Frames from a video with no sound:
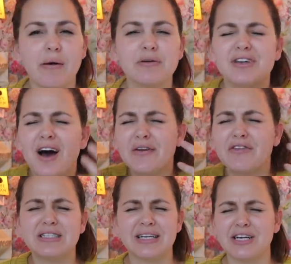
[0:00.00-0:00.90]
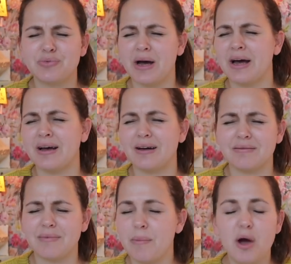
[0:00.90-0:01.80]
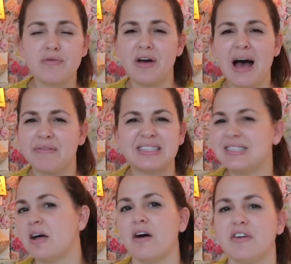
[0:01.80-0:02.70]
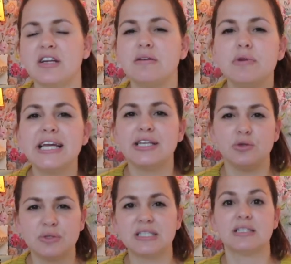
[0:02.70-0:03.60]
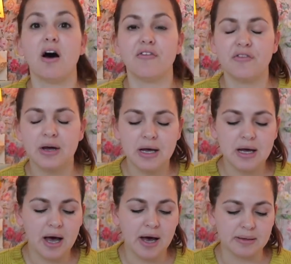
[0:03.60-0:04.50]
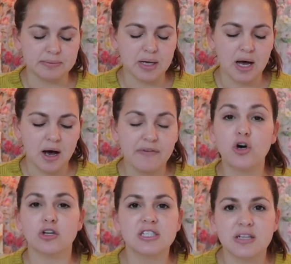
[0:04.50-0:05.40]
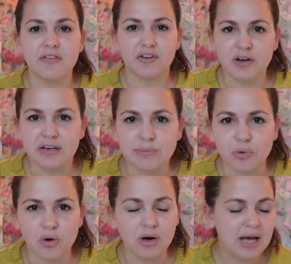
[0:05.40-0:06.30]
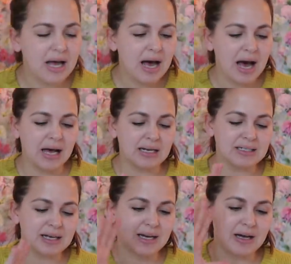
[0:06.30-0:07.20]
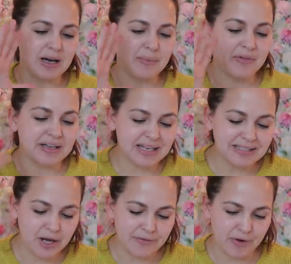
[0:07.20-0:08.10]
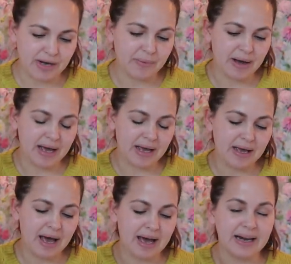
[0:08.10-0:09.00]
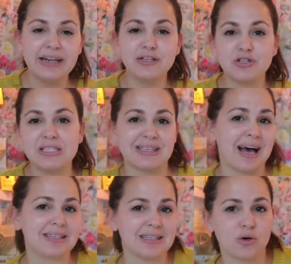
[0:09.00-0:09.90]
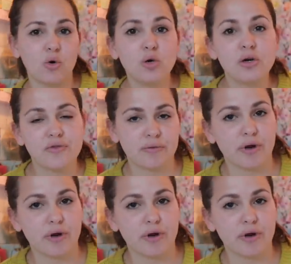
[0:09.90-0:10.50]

was kind of at the stage where I'm over having stuff. I don't need new stuff. I've got stuff, I don't need more. But they sent it over anyway, and it literally sat in the corner of the